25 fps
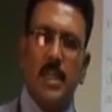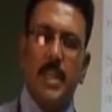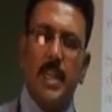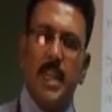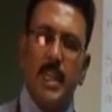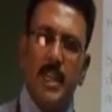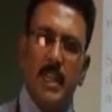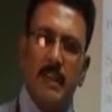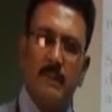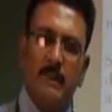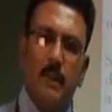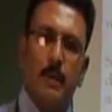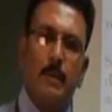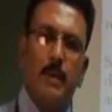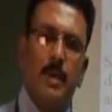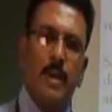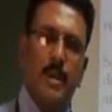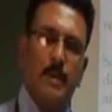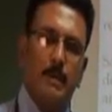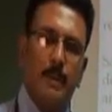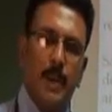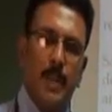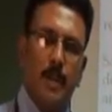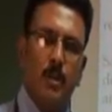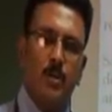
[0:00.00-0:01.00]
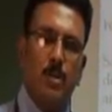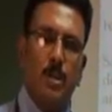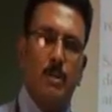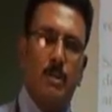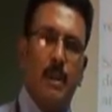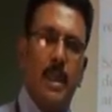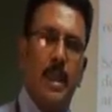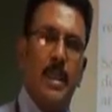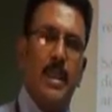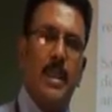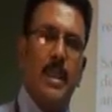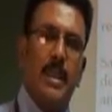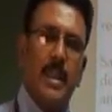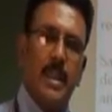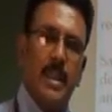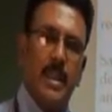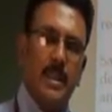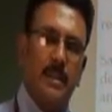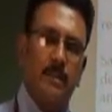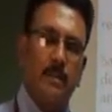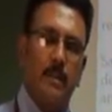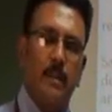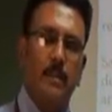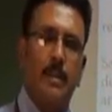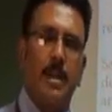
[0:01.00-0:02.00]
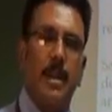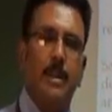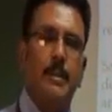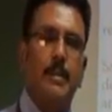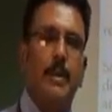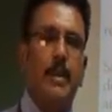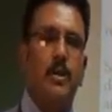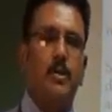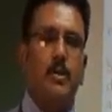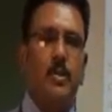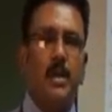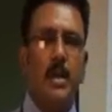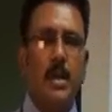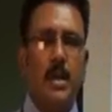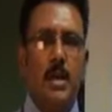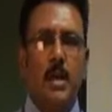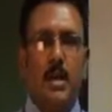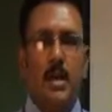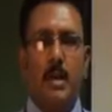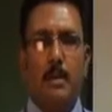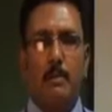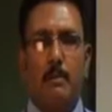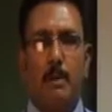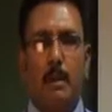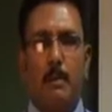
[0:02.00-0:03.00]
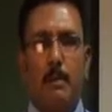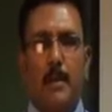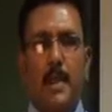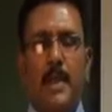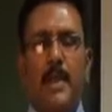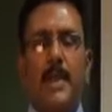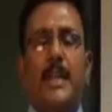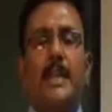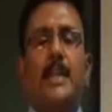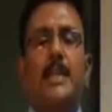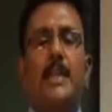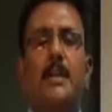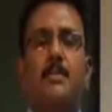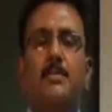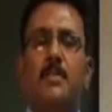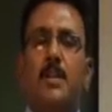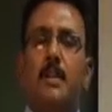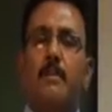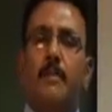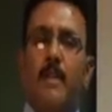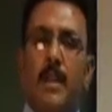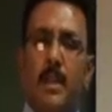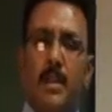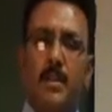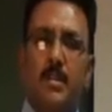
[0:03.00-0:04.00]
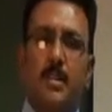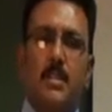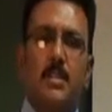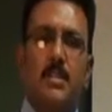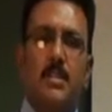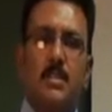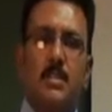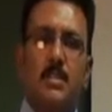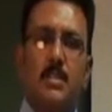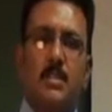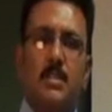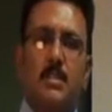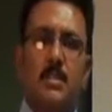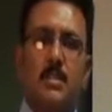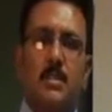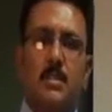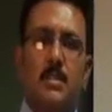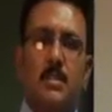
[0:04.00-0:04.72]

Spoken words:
again it will be repaid to the bank, again it will be repaid to the public in terms of interest.